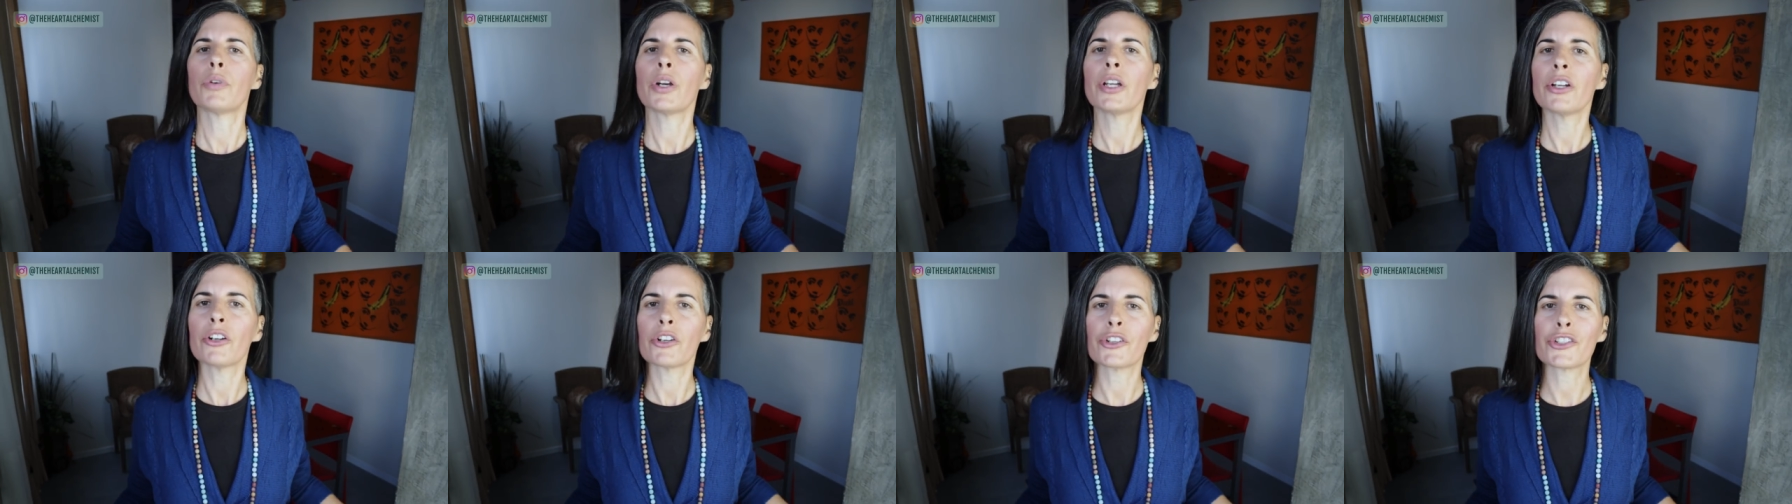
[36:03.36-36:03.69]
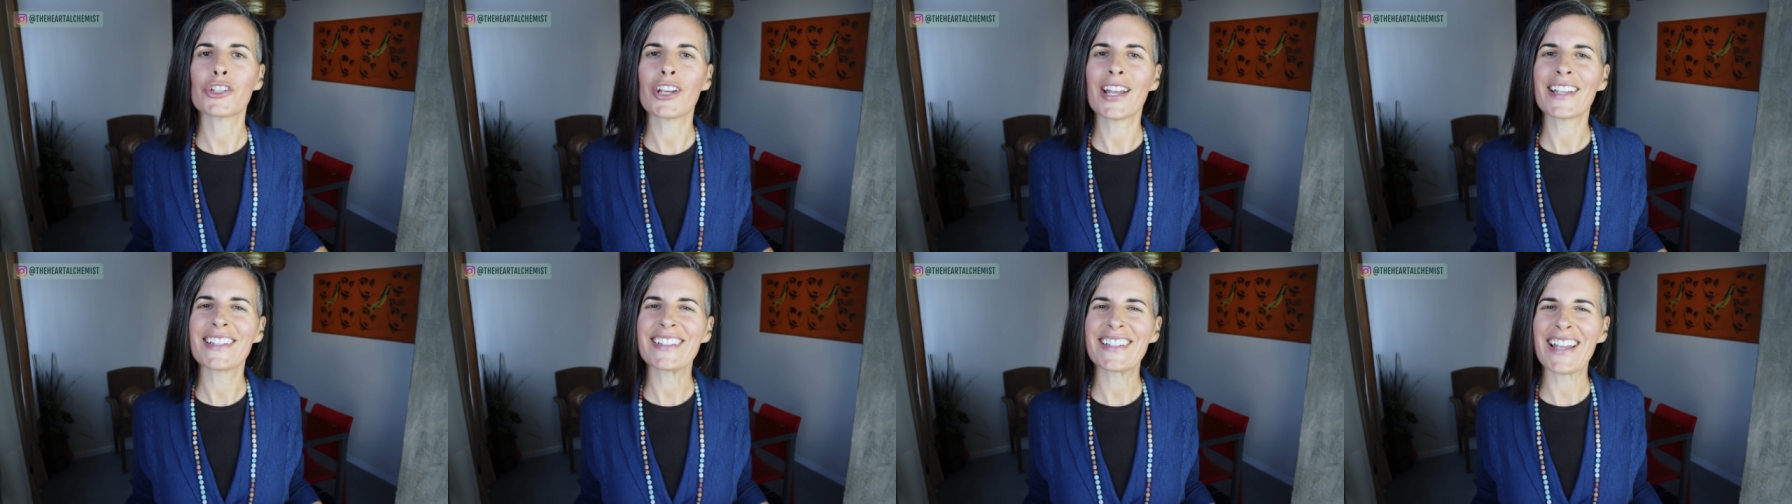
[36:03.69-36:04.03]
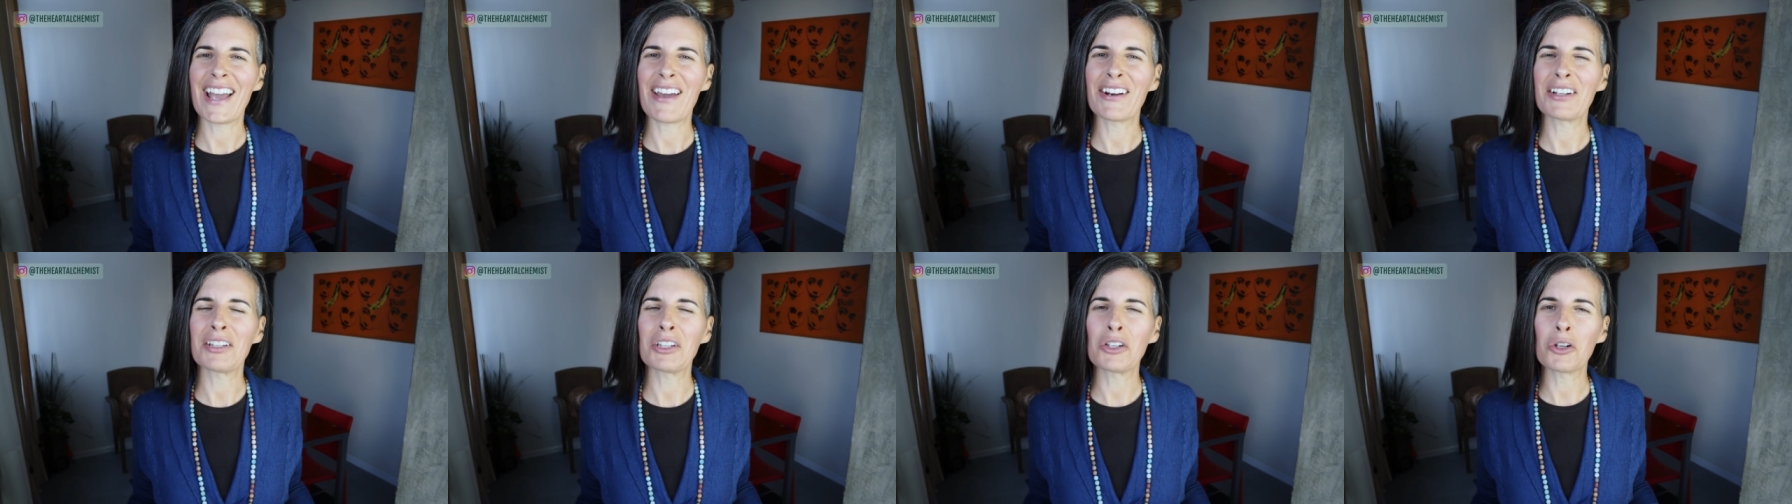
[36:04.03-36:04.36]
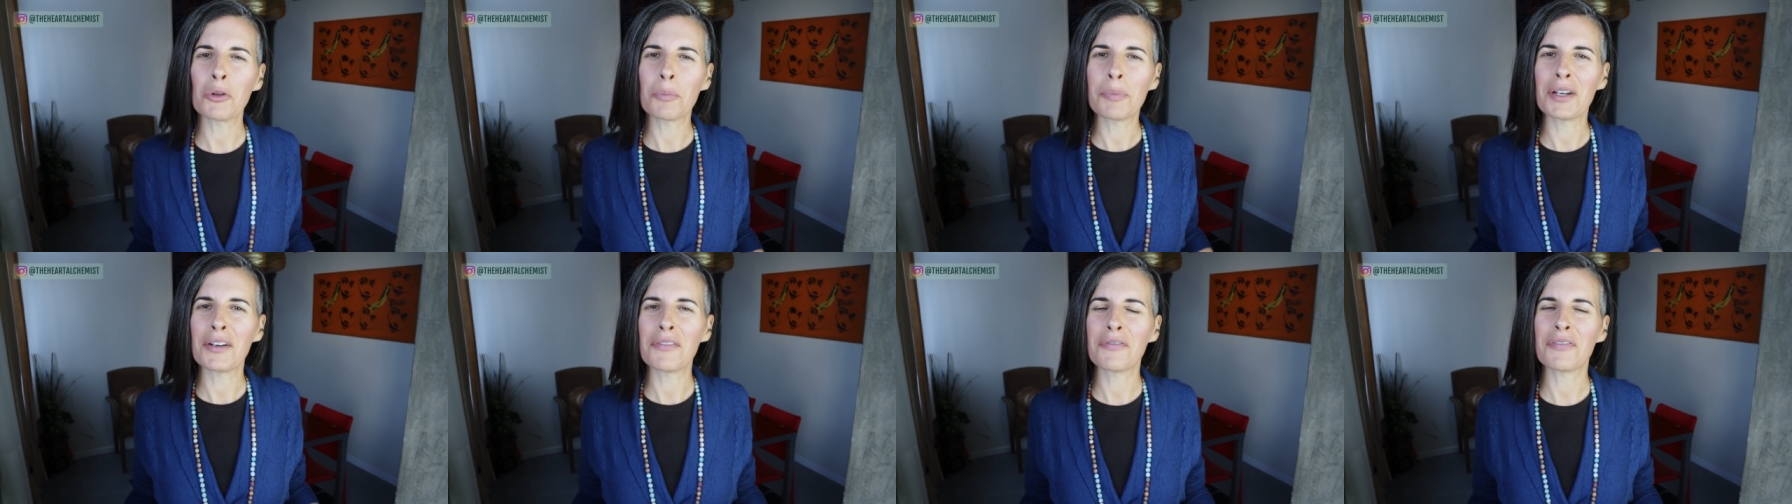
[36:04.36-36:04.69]
Bring your chest out a
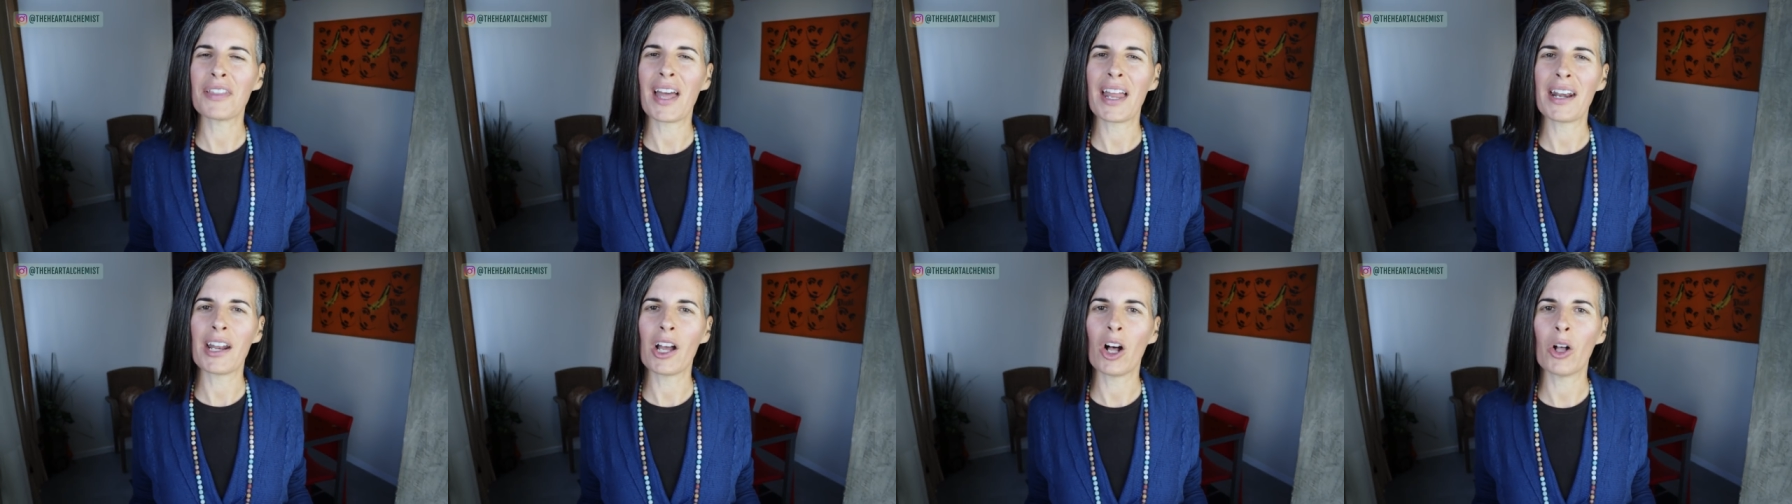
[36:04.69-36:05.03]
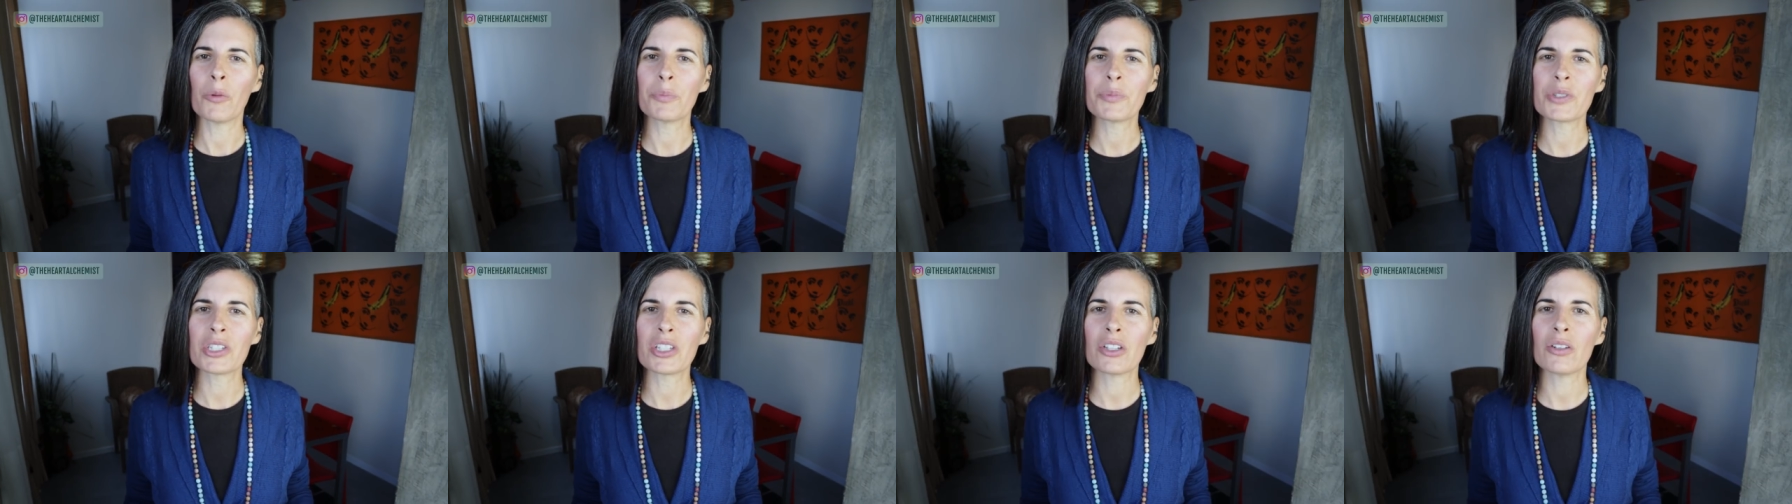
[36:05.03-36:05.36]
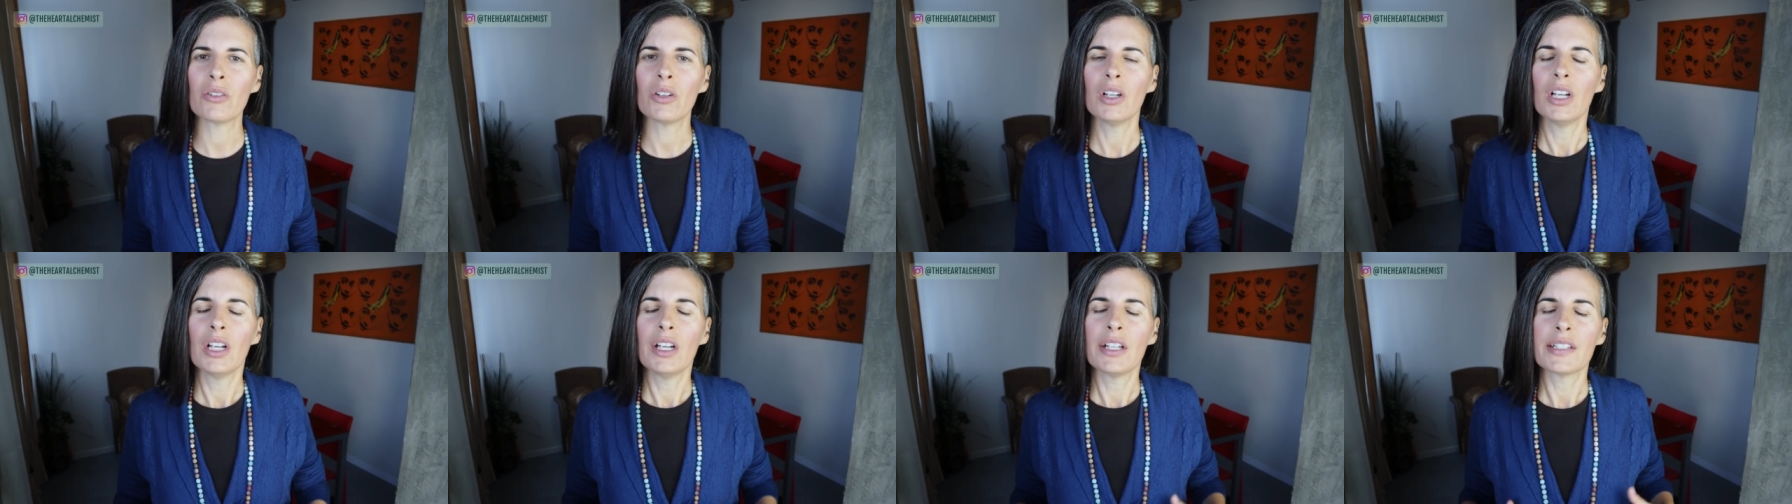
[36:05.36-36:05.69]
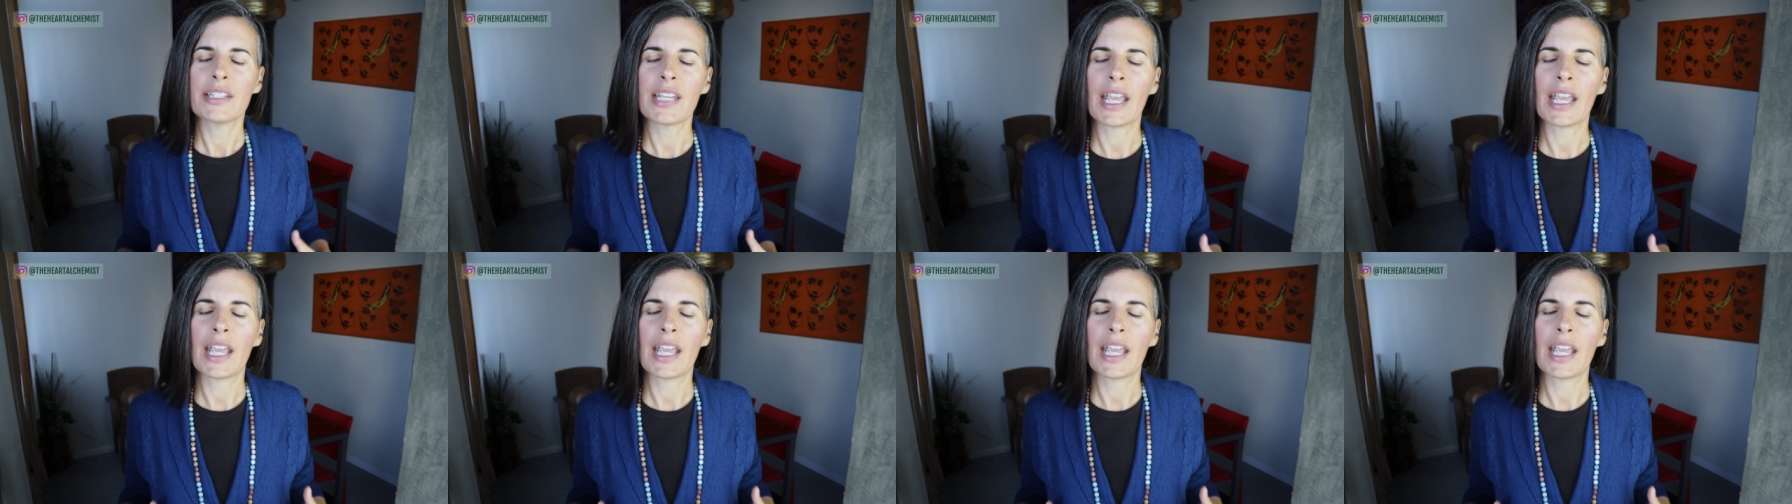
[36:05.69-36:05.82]
little bit if that helps you.